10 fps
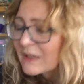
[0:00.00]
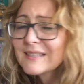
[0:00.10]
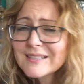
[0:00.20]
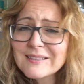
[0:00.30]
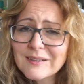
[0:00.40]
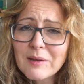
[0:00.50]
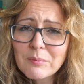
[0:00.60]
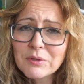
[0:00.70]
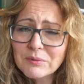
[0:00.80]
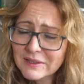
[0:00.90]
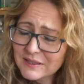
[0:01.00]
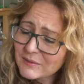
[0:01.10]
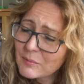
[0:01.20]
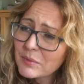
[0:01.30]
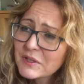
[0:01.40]
He's still getting poorly,
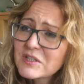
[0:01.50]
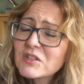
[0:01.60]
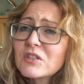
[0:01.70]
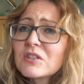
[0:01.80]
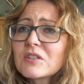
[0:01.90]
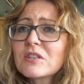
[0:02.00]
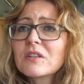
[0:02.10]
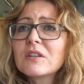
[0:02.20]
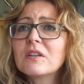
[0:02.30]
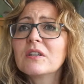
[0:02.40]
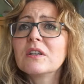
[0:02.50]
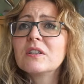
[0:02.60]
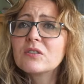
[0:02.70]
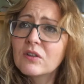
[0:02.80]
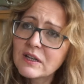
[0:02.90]
but it's just,
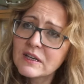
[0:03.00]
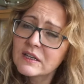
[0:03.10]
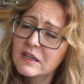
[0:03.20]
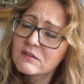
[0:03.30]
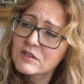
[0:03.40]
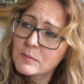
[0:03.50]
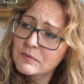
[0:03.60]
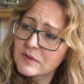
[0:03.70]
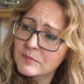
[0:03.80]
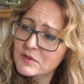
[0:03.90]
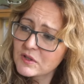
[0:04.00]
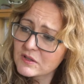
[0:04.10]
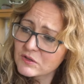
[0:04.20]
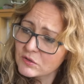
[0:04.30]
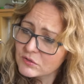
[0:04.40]
he's not letting it get on top of him, so
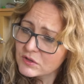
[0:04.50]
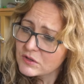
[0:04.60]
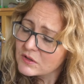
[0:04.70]
that's good.